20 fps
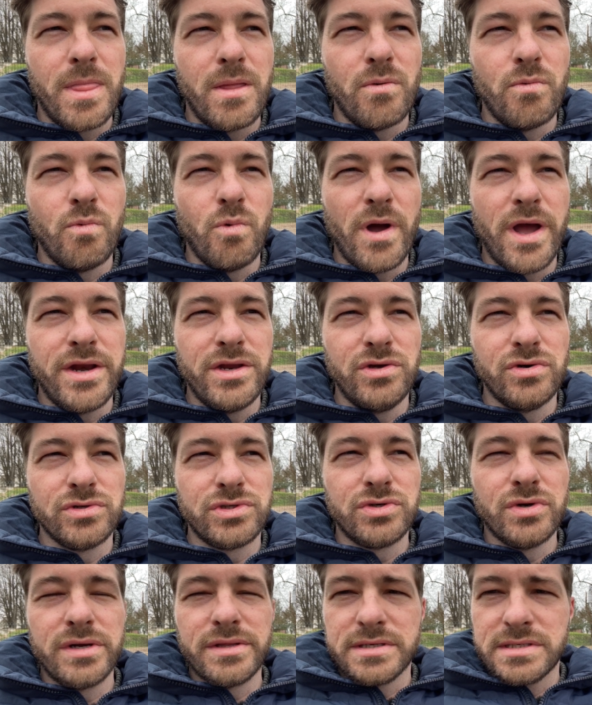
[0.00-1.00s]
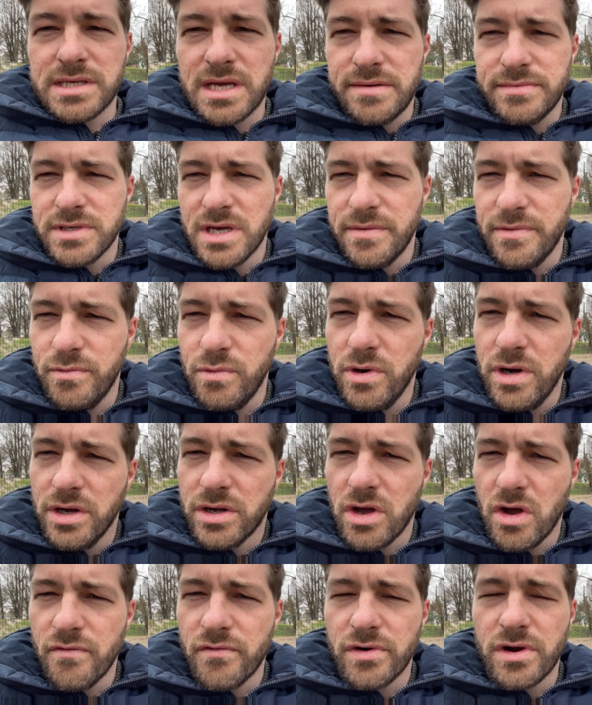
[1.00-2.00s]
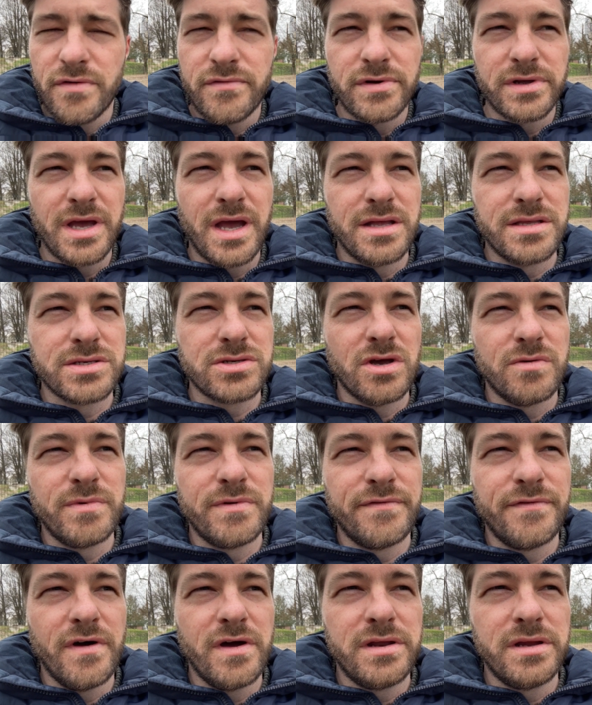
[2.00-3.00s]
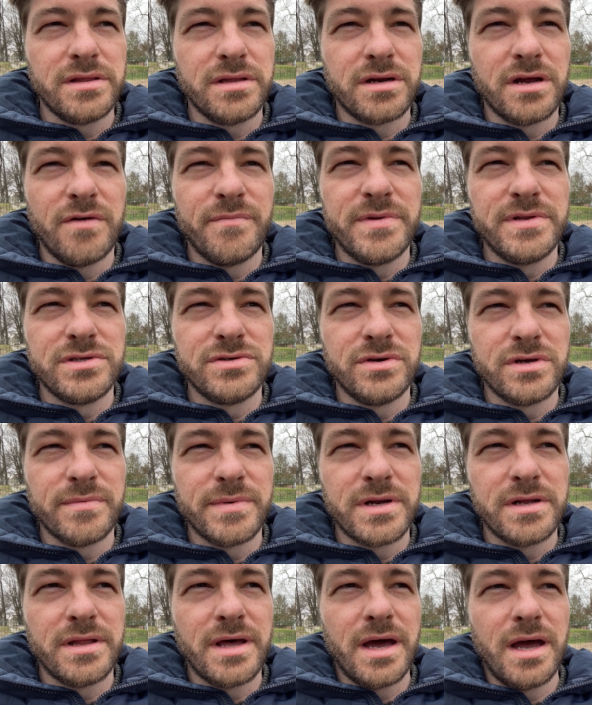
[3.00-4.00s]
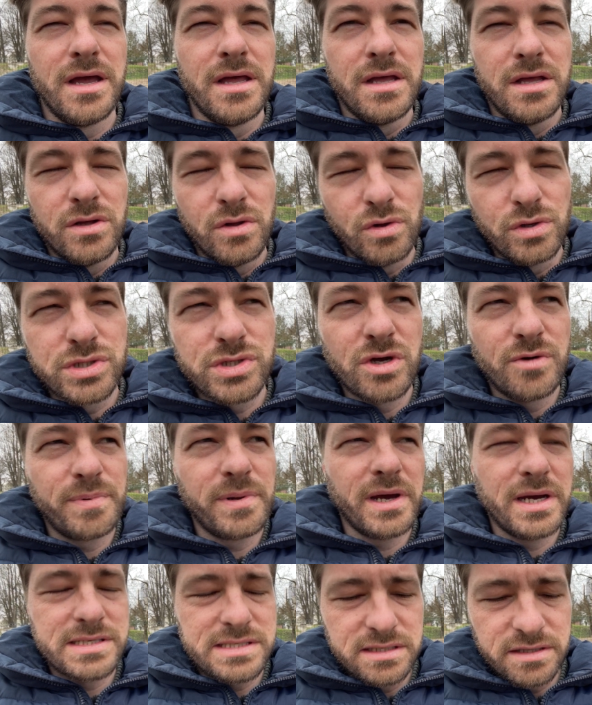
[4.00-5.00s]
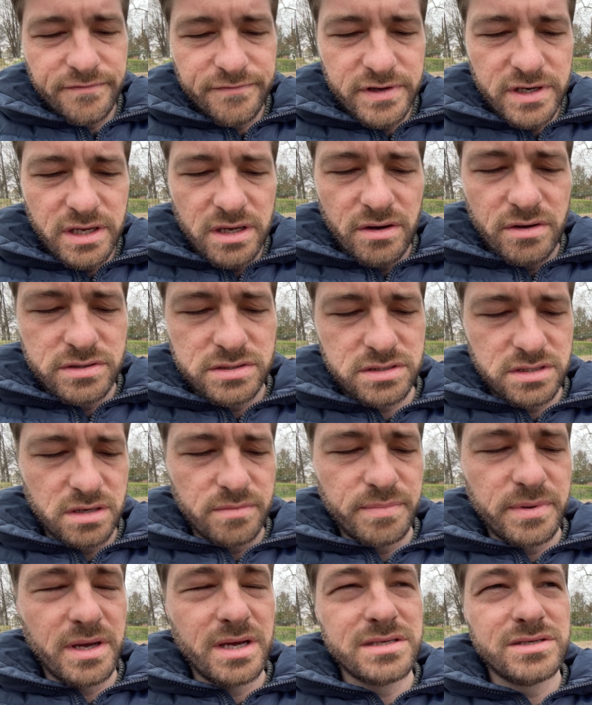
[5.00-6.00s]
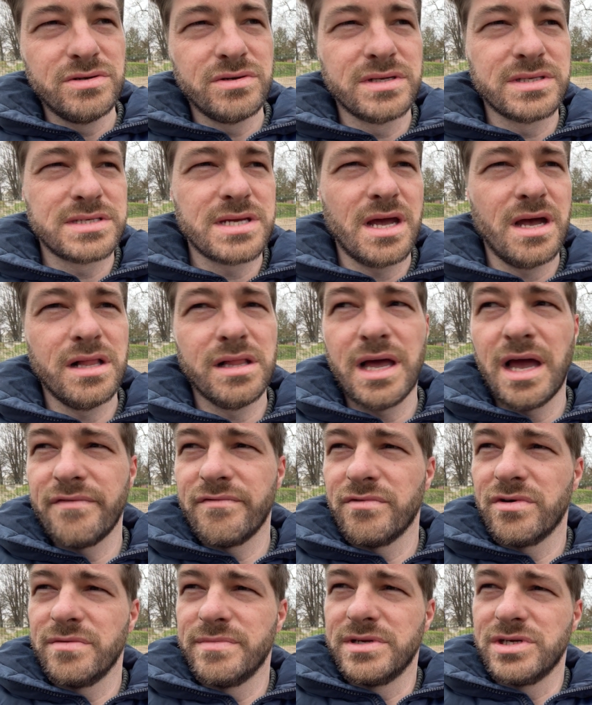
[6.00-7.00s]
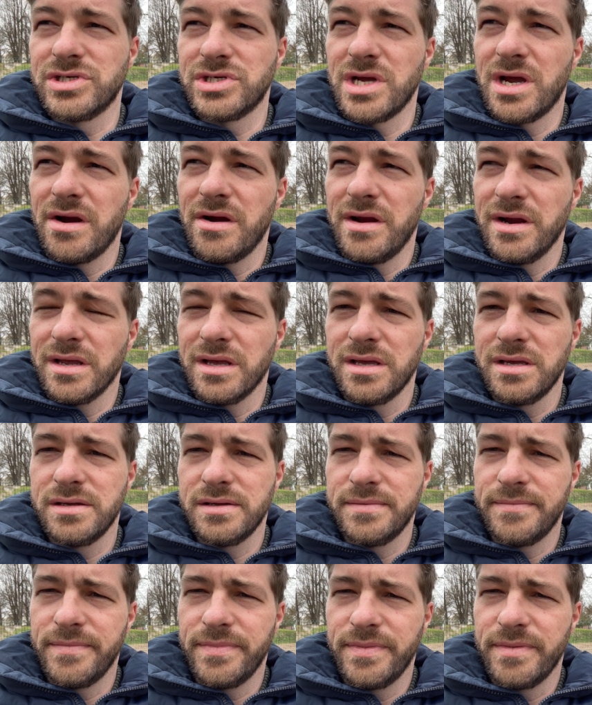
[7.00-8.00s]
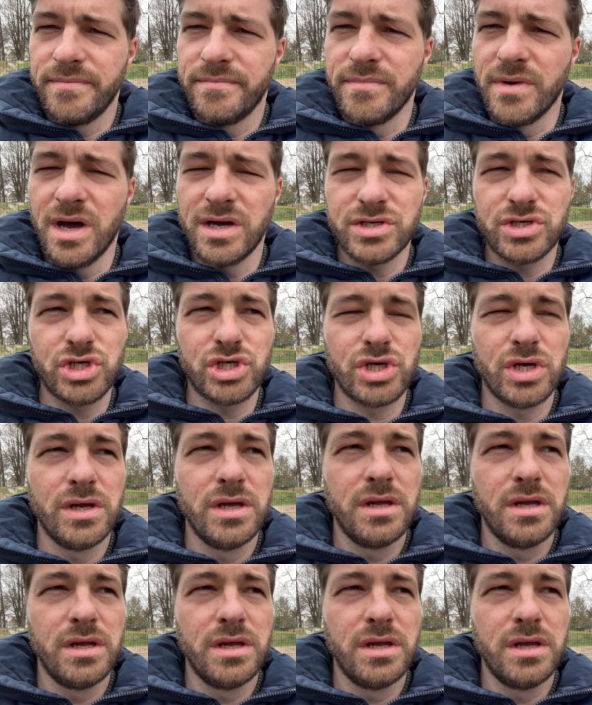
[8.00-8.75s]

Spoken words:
when you're doing the same type of work over and over again. So I've been finding that I've been doing a bit of that. Also applies to the videos a bit, as you can tell. I haven't really been sharing much,